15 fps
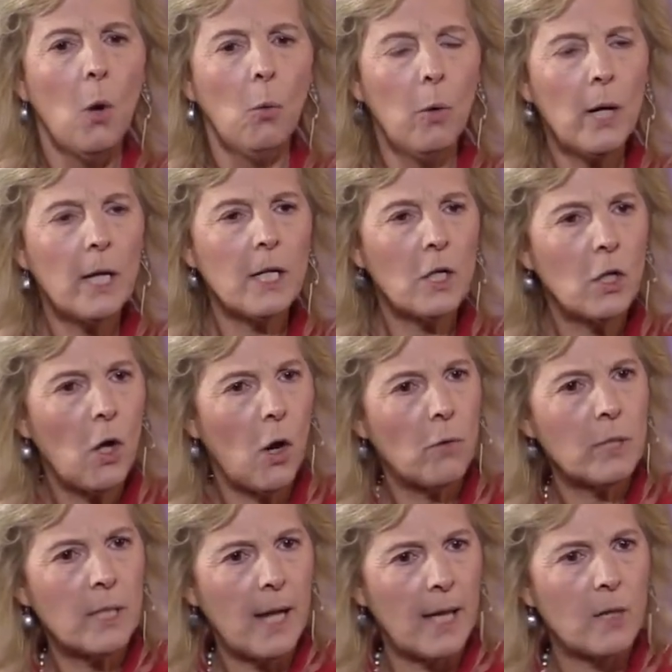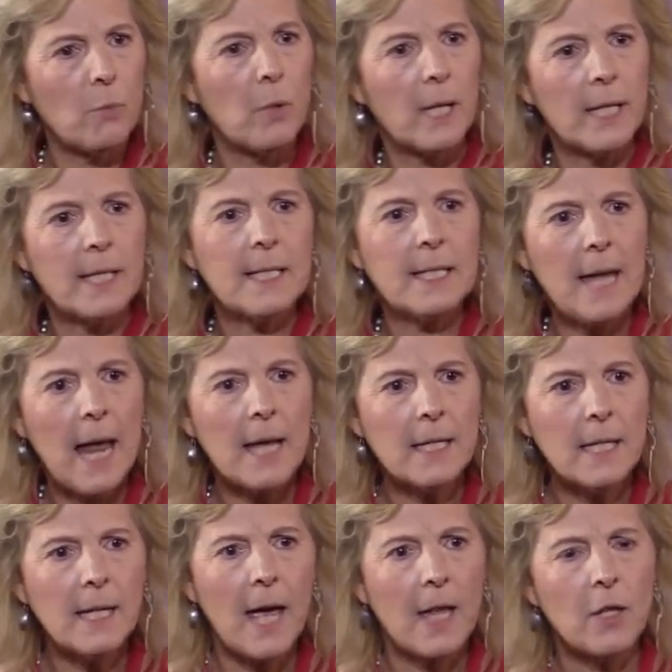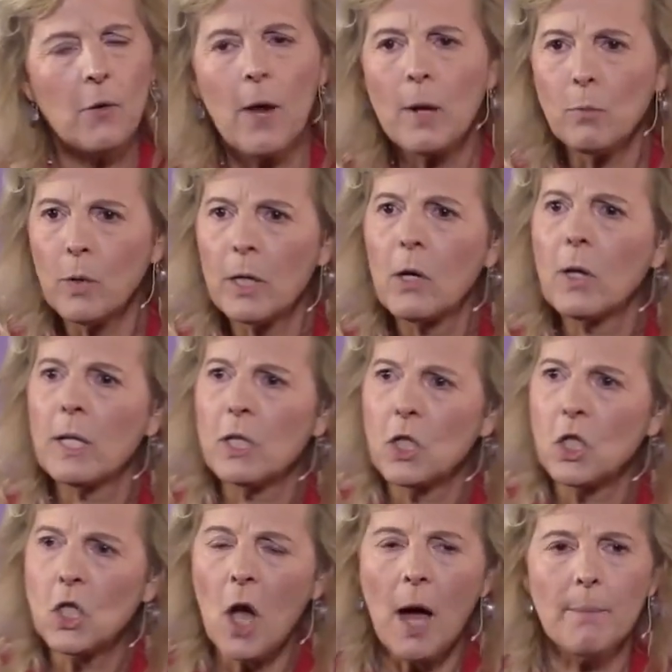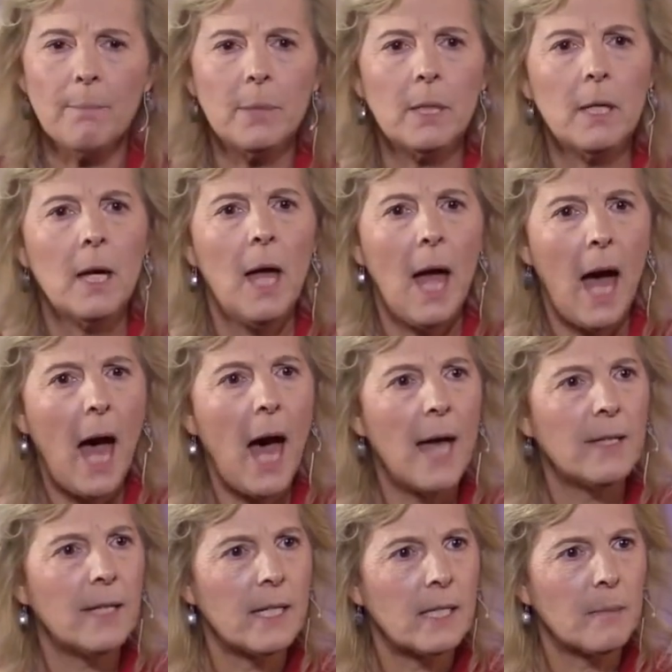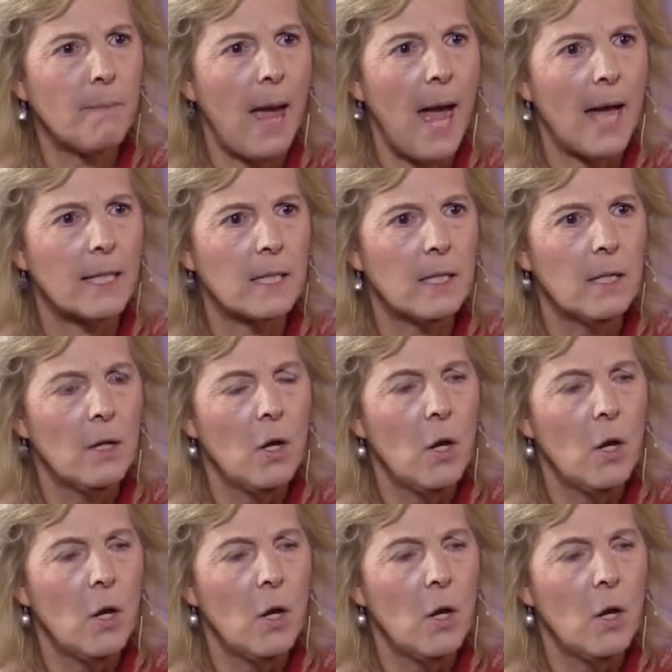We're going to go together, we're going to stand together, and we're going to jump on this mat.